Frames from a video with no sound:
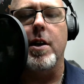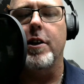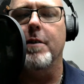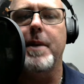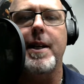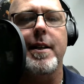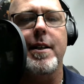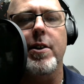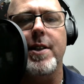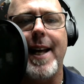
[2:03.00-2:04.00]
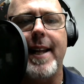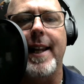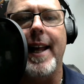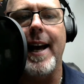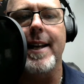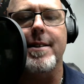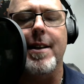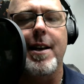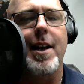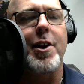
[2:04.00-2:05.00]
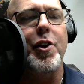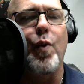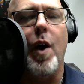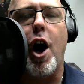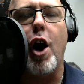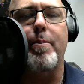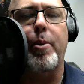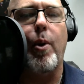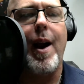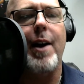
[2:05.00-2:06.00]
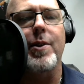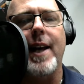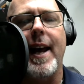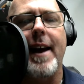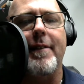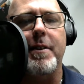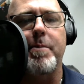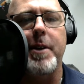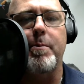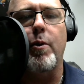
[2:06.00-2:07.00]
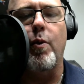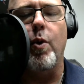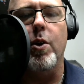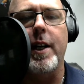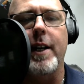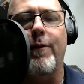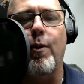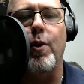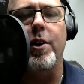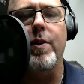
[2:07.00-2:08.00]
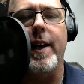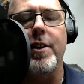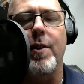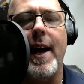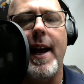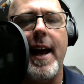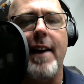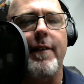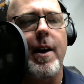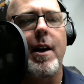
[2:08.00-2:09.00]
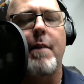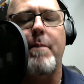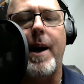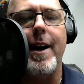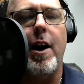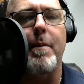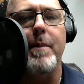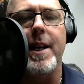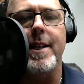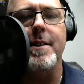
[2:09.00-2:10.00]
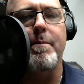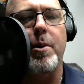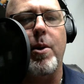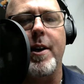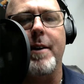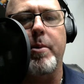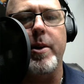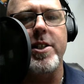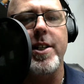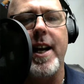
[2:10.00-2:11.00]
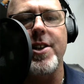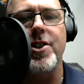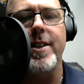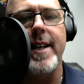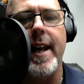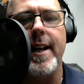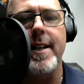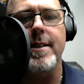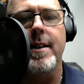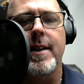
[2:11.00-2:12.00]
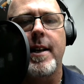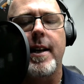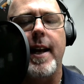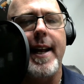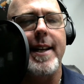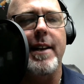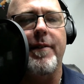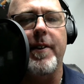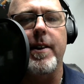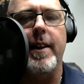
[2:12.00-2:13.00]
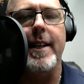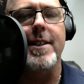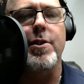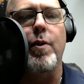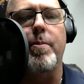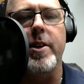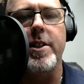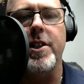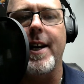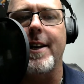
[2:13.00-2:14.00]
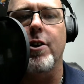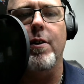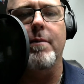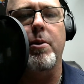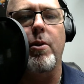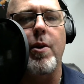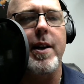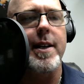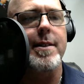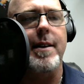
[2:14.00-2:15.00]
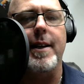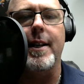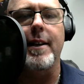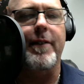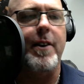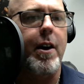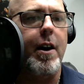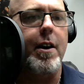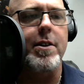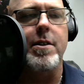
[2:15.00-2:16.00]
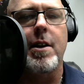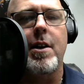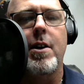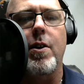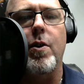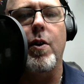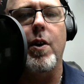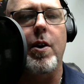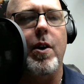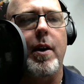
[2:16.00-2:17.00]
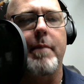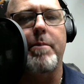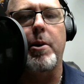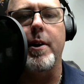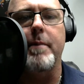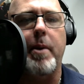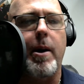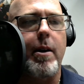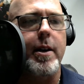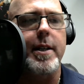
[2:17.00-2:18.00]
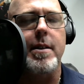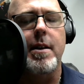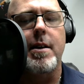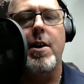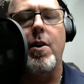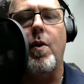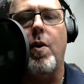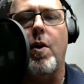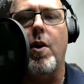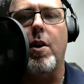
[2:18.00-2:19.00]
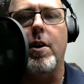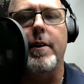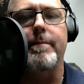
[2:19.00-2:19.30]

you're meeting your deadlines, you are proud to have the people working for you that you have, by all means, employee appreciation days and different things to appreciate your employees like gift cards or employee parties or